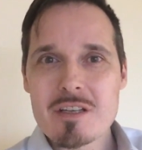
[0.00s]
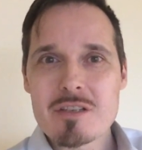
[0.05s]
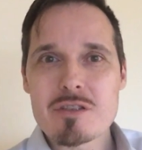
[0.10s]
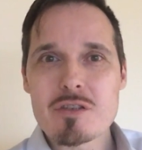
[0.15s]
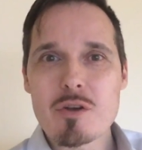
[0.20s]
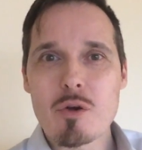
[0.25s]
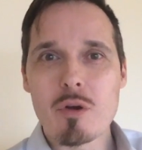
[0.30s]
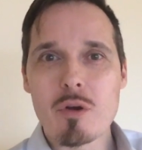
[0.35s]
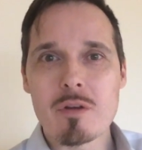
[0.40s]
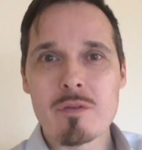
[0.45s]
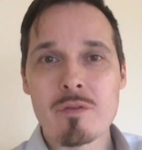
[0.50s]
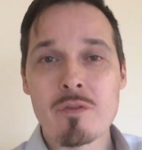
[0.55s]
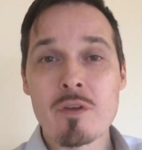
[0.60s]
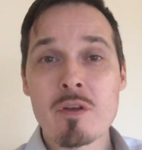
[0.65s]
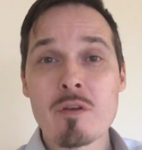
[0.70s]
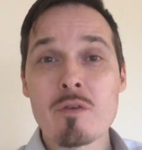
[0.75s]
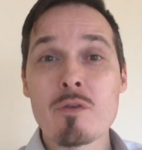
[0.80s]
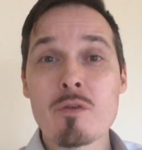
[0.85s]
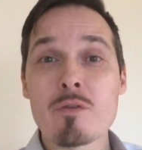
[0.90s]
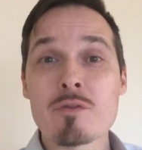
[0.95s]
So if
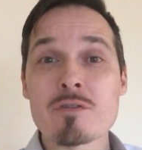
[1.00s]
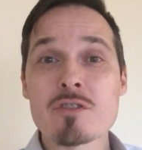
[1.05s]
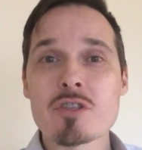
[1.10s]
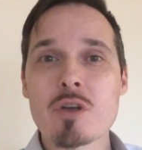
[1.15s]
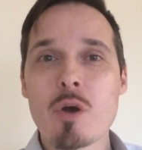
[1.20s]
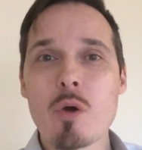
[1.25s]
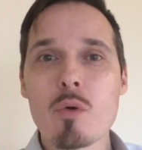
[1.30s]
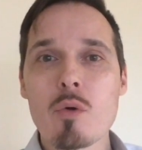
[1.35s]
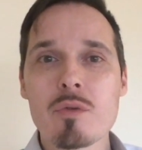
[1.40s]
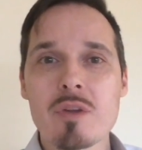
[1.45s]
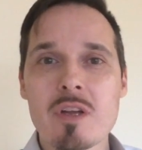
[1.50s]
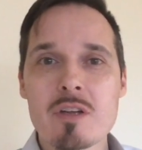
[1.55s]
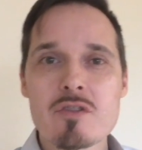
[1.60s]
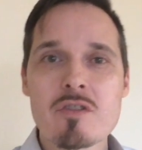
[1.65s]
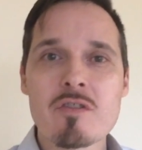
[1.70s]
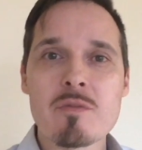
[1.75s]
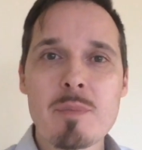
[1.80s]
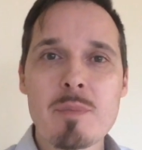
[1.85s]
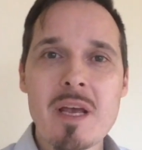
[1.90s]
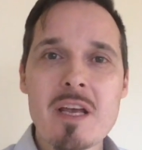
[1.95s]
you've shown
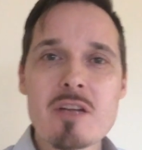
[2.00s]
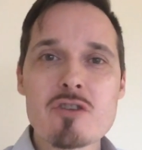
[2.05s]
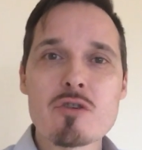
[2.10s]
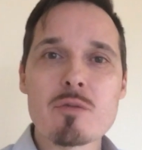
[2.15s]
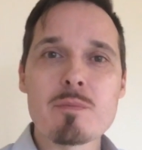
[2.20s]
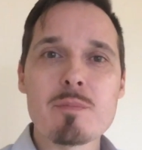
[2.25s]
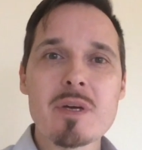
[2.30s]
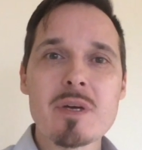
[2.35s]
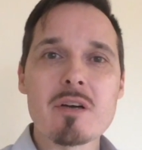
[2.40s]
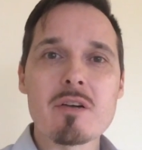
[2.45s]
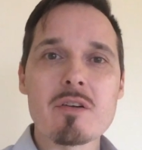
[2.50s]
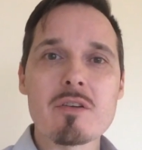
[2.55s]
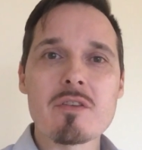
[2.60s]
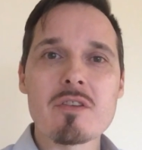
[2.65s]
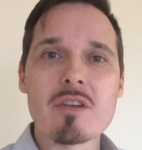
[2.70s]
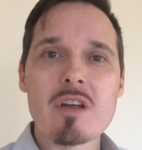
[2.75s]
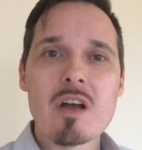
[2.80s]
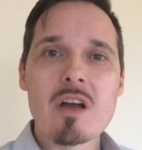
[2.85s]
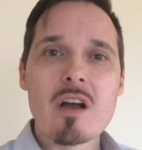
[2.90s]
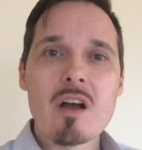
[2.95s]
that you've paid your
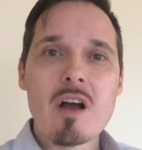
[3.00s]
bills